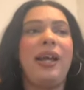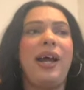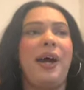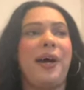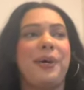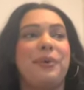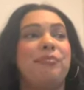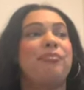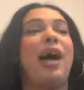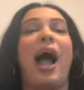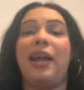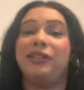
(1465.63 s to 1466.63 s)

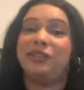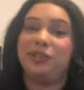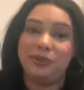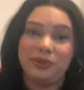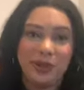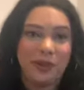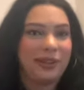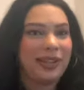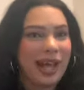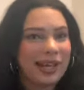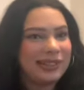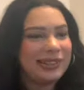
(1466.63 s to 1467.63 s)
I do know a
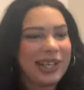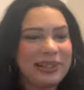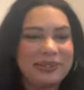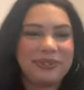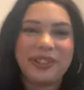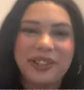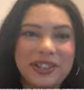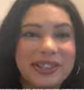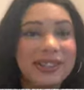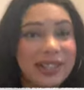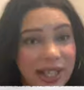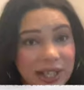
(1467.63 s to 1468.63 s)
lot of times when you're in
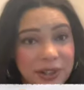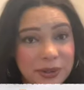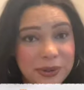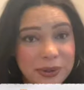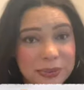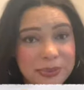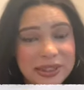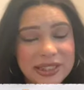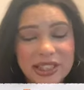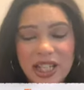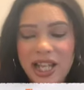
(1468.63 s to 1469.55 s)
study groups,